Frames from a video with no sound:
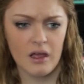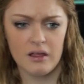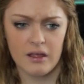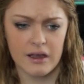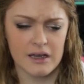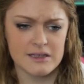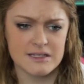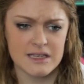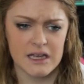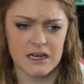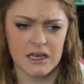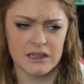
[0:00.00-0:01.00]
like I
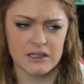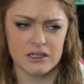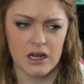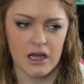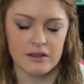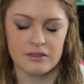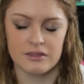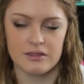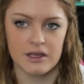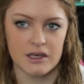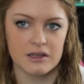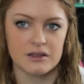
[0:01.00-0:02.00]
said, there I
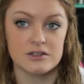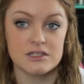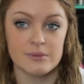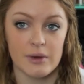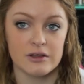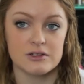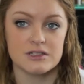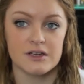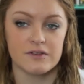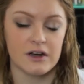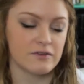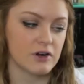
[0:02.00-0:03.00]
think there's some other
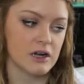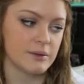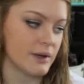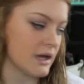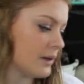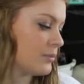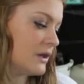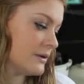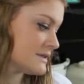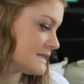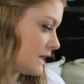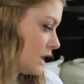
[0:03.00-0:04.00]
stuff that I forgot to pick up while I
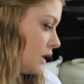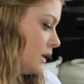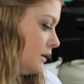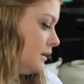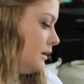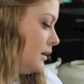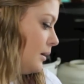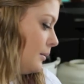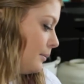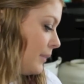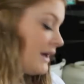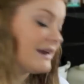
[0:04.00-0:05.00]
was there.
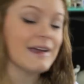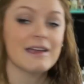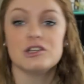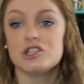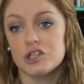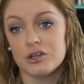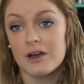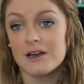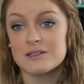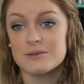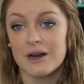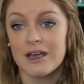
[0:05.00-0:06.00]
But I can show you
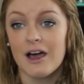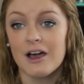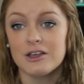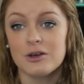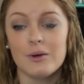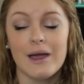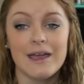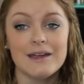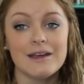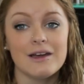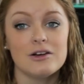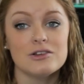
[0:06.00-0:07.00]
guys what I got you.
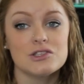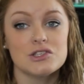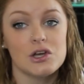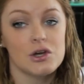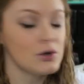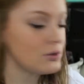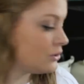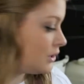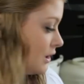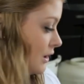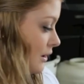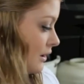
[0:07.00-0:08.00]
And I also,
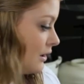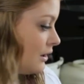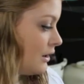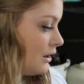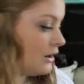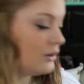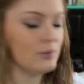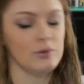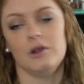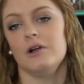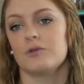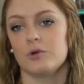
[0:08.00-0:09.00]

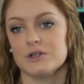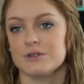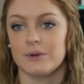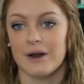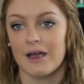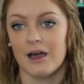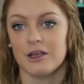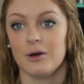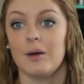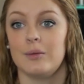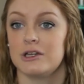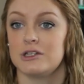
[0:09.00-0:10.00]
well, of course, what I got you.
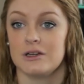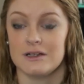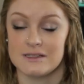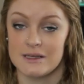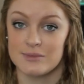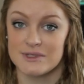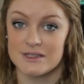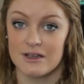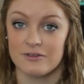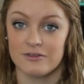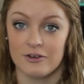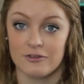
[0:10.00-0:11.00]
I picked you guys up
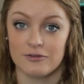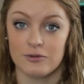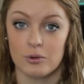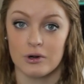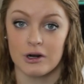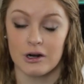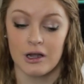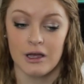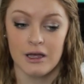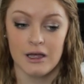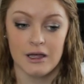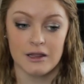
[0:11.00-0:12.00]
stuff for
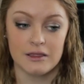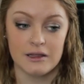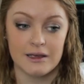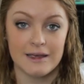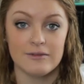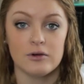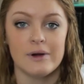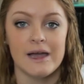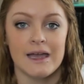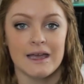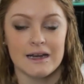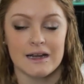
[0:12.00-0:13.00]
the
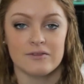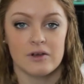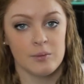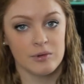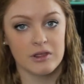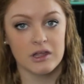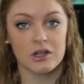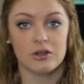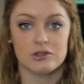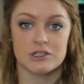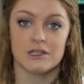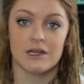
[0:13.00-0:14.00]
giveaway. And I've come to the
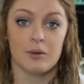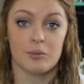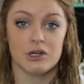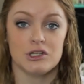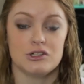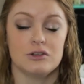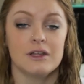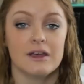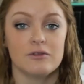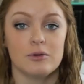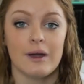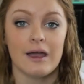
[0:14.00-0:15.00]
conclusion that I'm going to do the
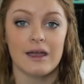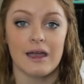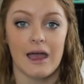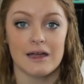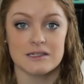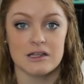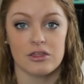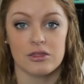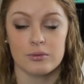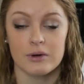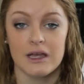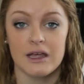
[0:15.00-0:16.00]
giveaway at
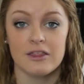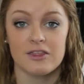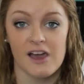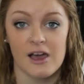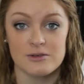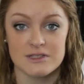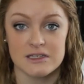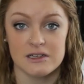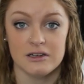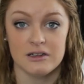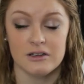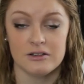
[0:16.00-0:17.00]

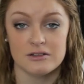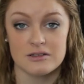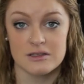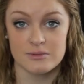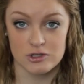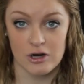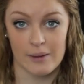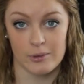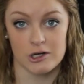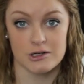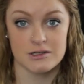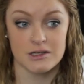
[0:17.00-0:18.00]
3,000
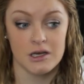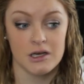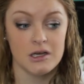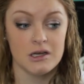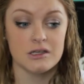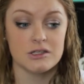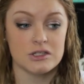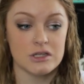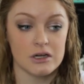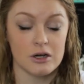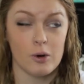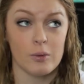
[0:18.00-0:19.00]
subscribers.
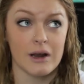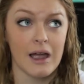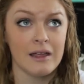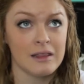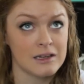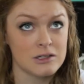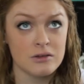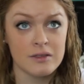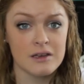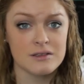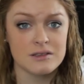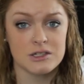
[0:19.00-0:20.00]
So we're at like
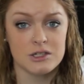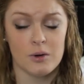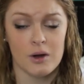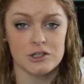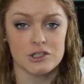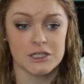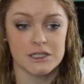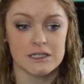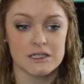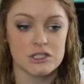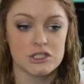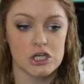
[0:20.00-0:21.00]

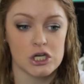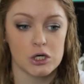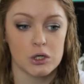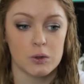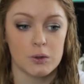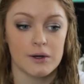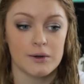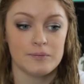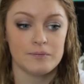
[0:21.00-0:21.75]
2,200. So